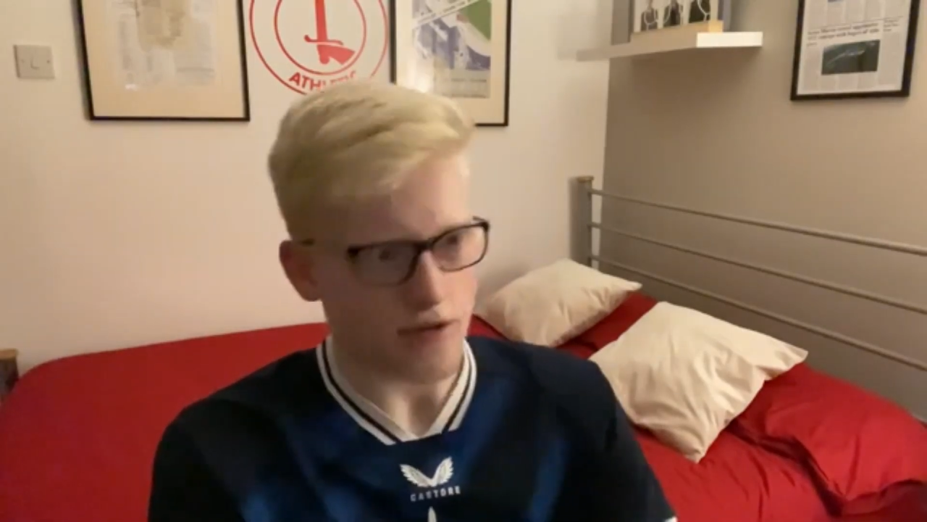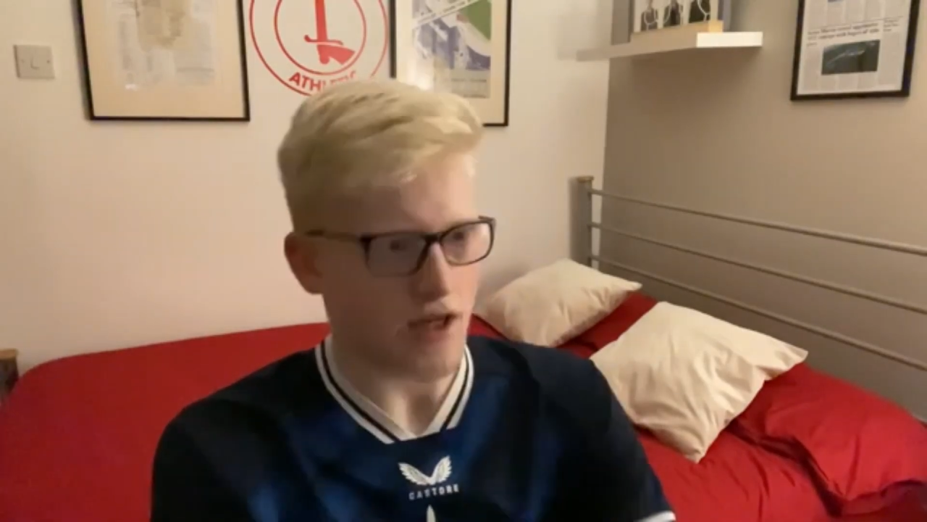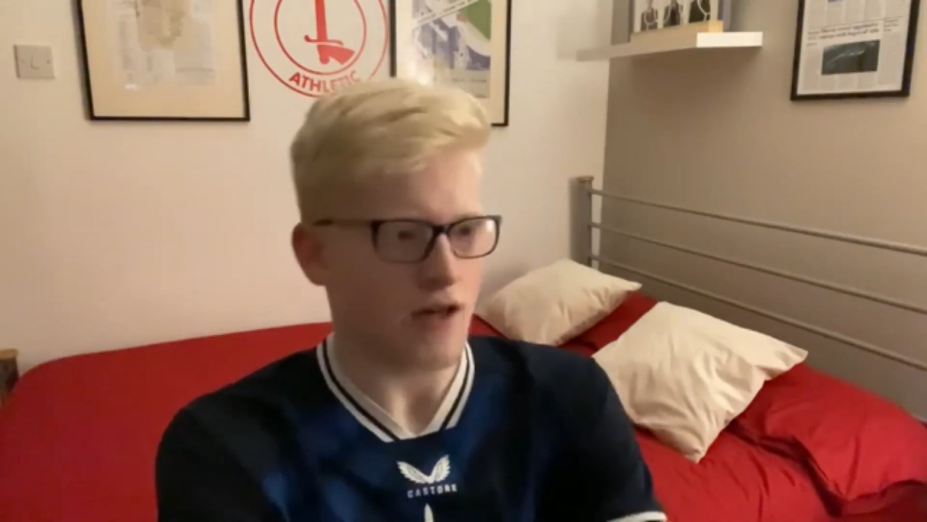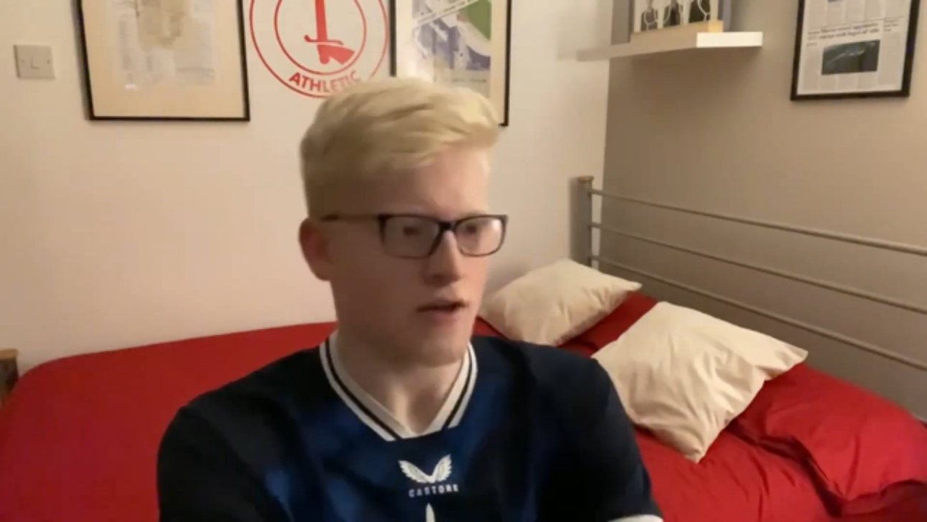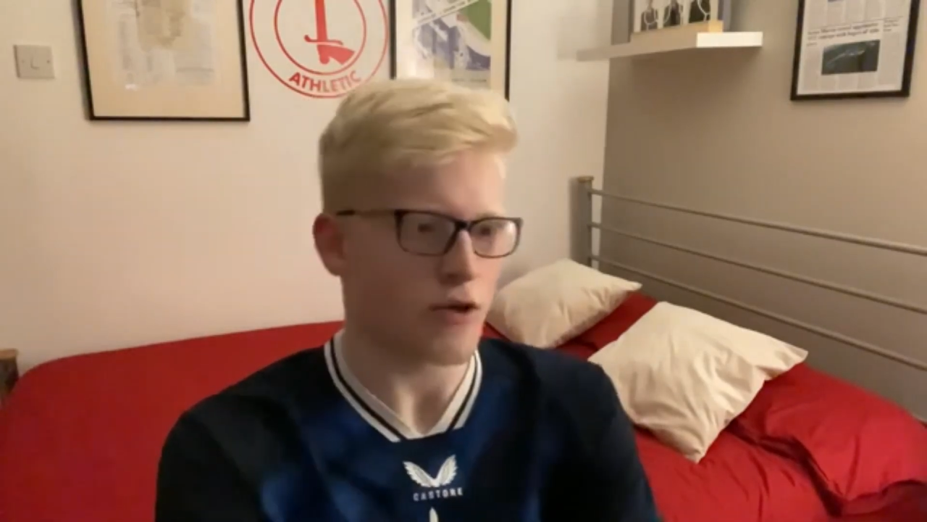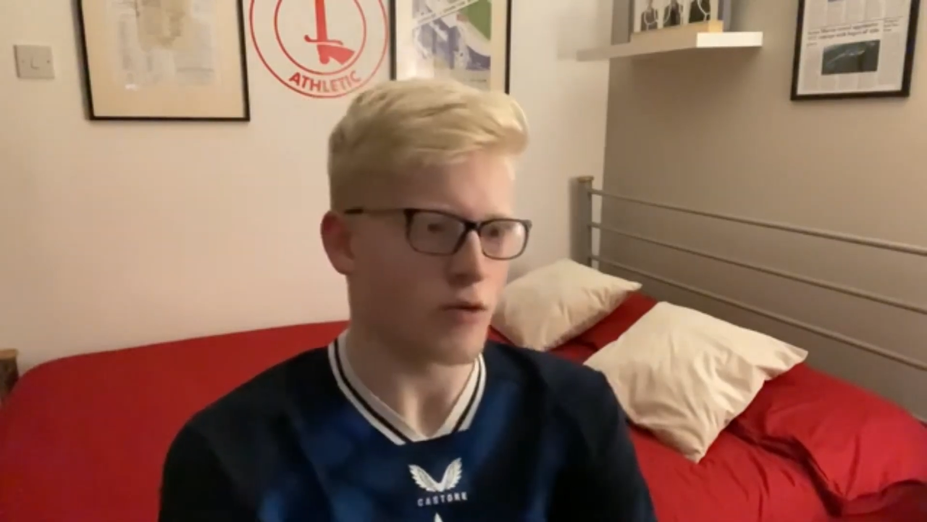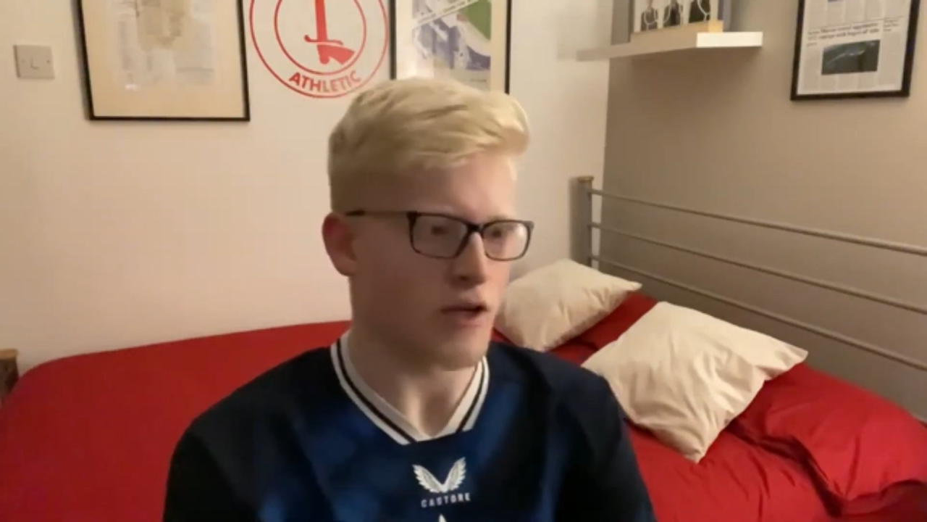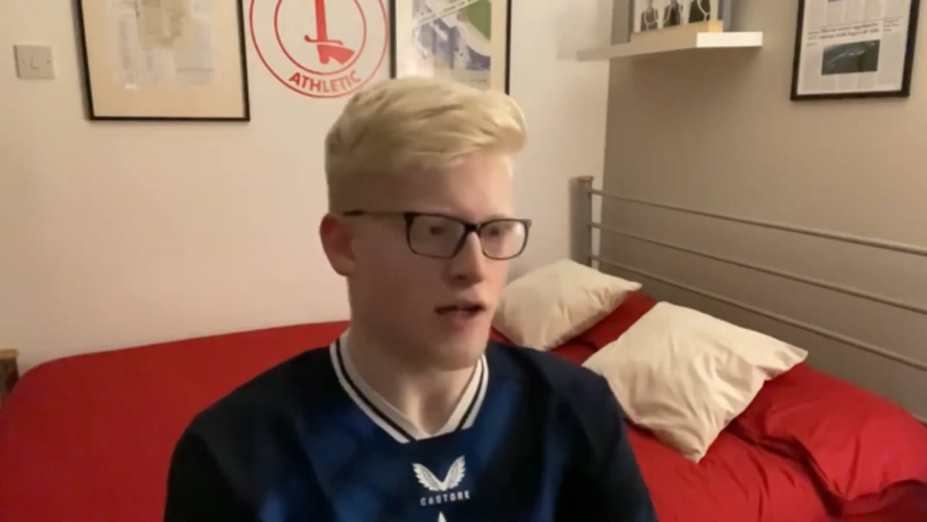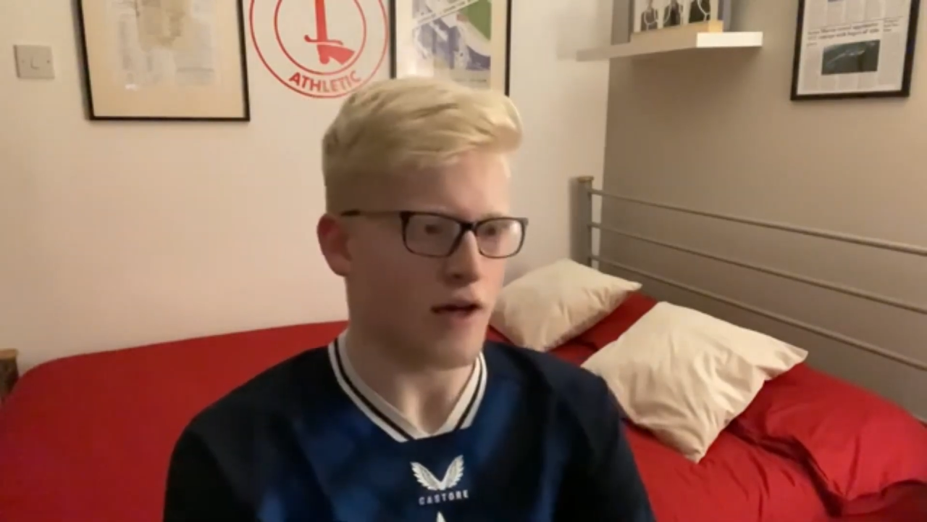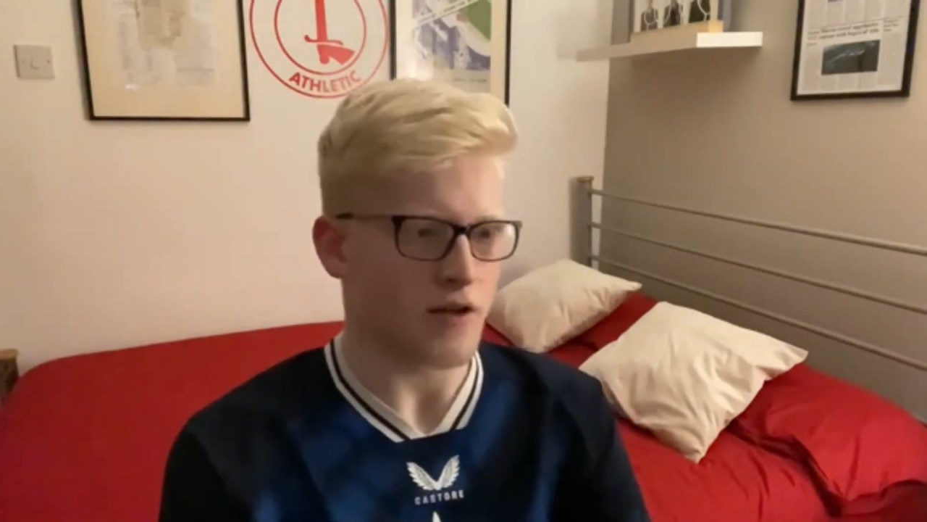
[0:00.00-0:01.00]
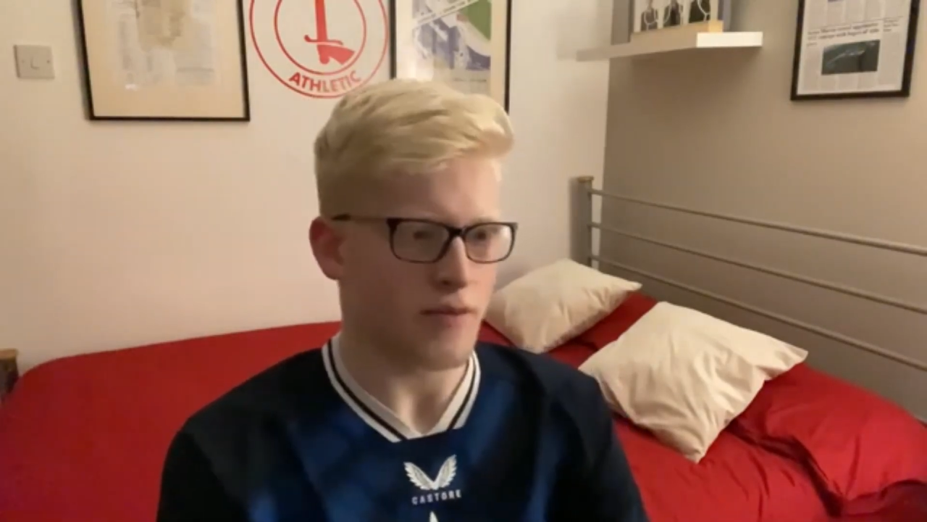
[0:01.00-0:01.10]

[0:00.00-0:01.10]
again calling out the